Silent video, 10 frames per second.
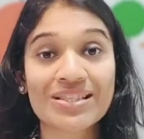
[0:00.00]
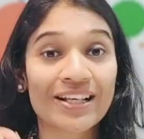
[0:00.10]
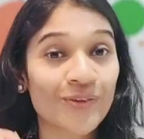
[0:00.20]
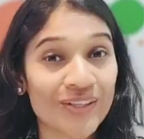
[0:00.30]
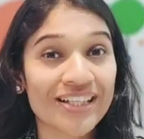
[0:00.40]
like
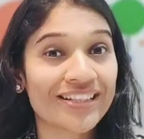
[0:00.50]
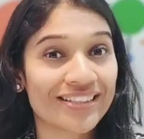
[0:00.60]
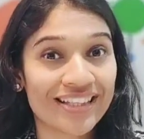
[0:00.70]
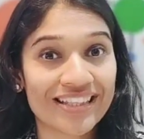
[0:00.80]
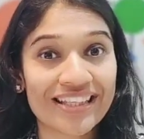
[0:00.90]
critical
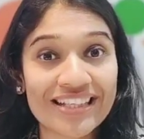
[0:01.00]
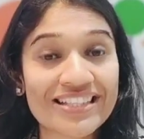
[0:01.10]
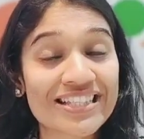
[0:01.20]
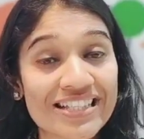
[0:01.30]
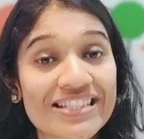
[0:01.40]
thinking
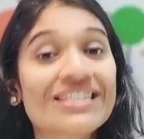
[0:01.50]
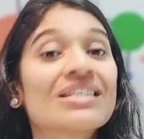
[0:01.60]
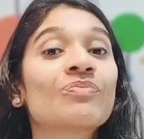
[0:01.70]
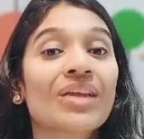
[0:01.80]
skills